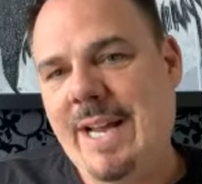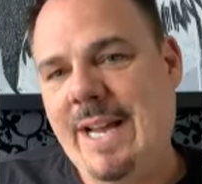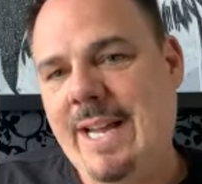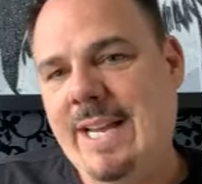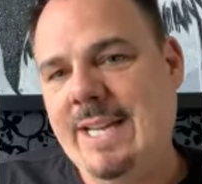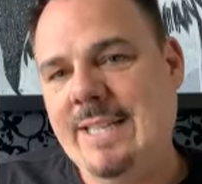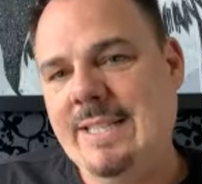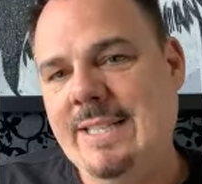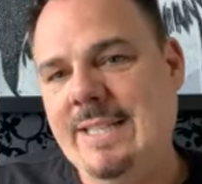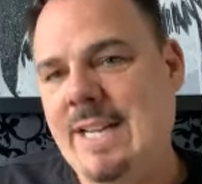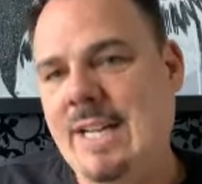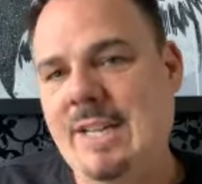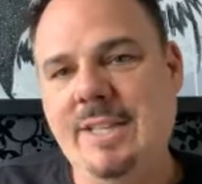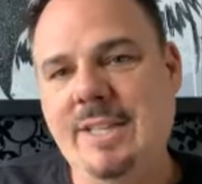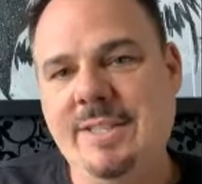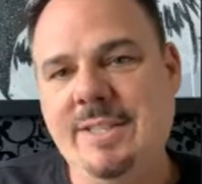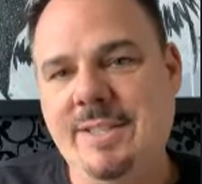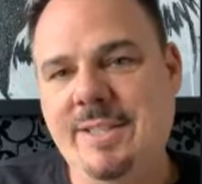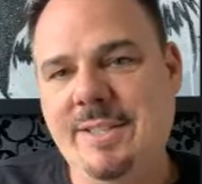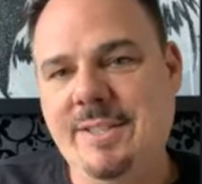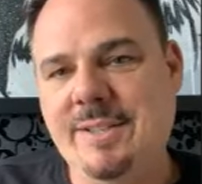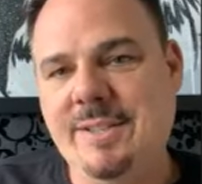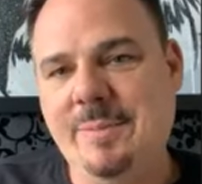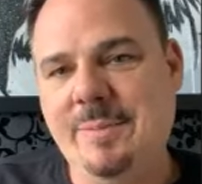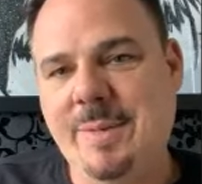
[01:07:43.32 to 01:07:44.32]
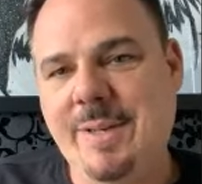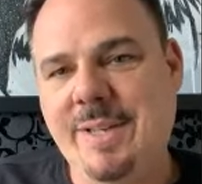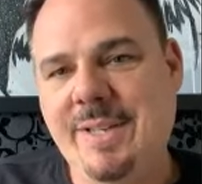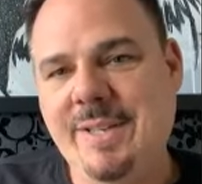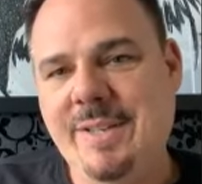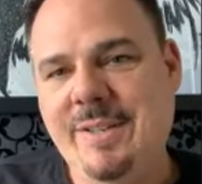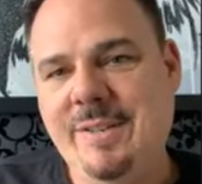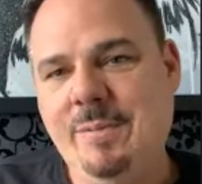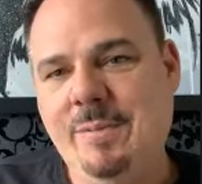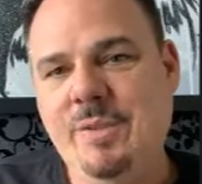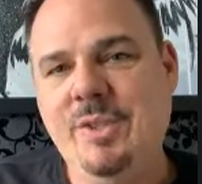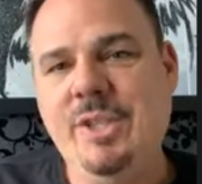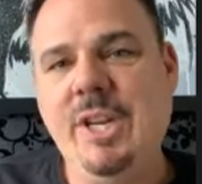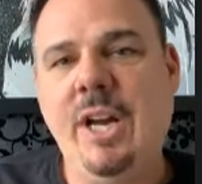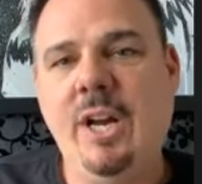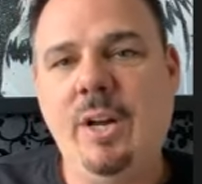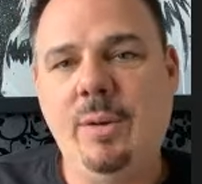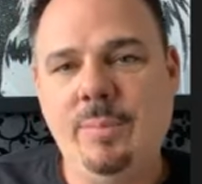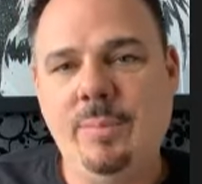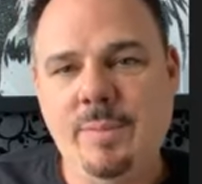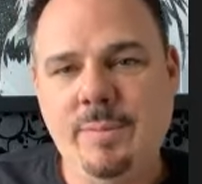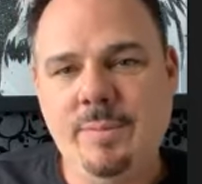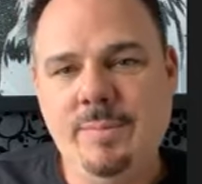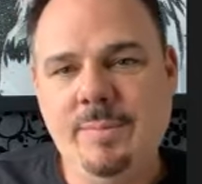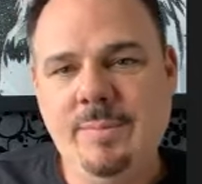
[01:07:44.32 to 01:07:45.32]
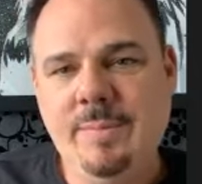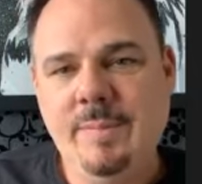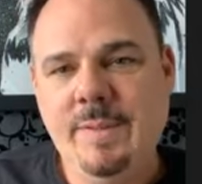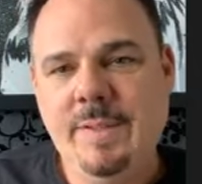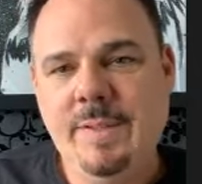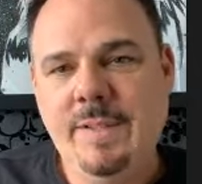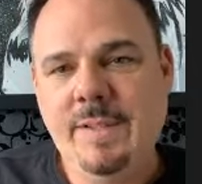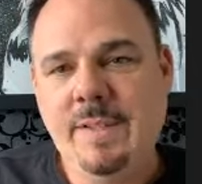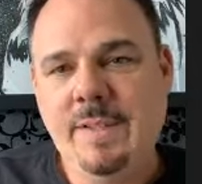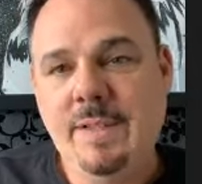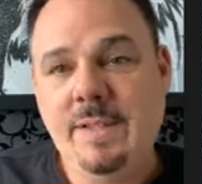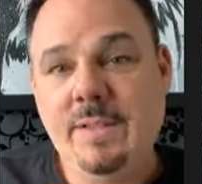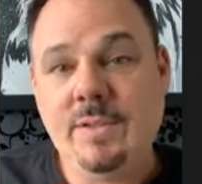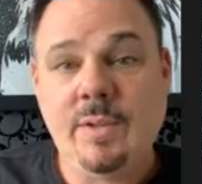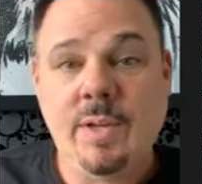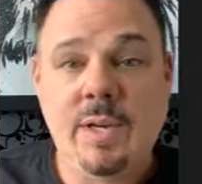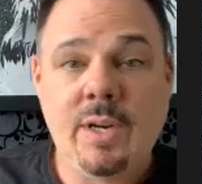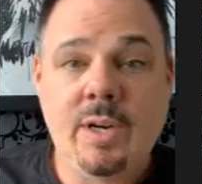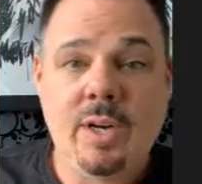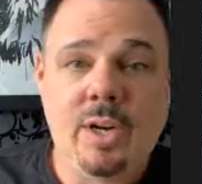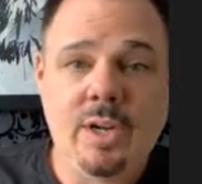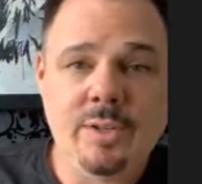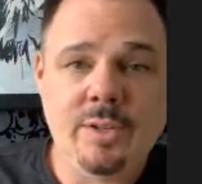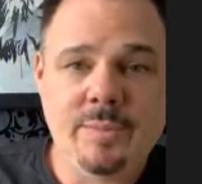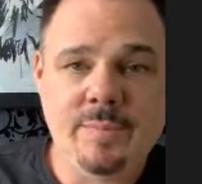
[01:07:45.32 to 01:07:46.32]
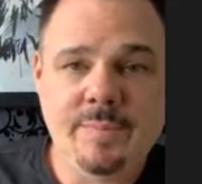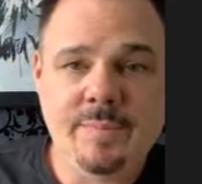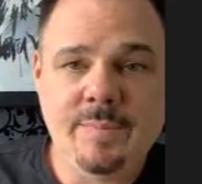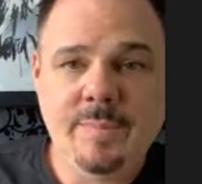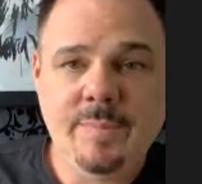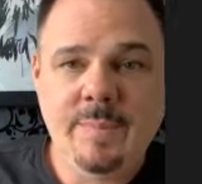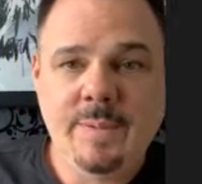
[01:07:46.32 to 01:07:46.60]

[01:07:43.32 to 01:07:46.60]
he's not listening to me. Would you help him? And so I called him.